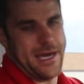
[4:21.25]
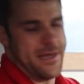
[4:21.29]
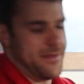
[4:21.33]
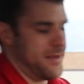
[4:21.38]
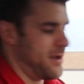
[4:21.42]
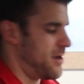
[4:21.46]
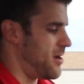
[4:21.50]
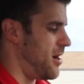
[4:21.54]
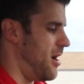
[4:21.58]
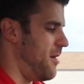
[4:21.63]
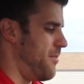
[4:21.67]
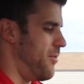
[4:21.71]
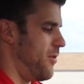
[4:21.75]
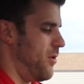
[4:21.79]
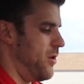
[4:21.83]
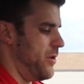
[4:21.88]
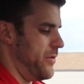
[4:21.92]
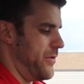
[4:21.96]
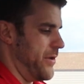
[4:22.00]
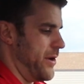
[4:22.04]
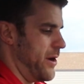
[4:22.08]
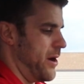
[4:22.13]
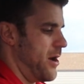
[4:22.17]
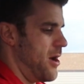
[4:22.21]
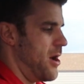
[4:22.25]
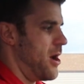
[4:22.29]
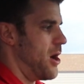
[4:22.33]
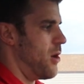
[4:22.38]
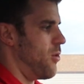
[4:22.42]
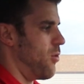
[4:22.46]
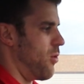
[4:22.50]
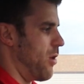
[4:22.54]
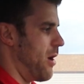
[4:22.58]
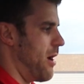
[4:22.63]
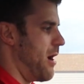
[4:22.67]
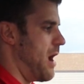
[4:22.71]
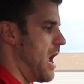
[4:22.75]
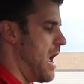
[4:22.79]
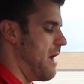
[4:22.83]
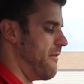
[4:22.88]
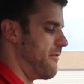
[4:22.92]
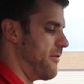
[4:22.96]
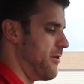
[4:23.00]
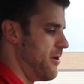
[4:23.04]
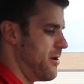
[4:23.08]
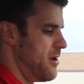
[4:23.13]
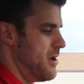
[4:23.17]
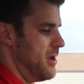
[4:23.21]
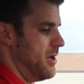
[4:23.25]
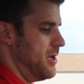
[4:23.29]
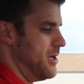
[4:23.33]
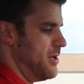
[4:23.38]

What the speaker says: in the cup holder, wherever.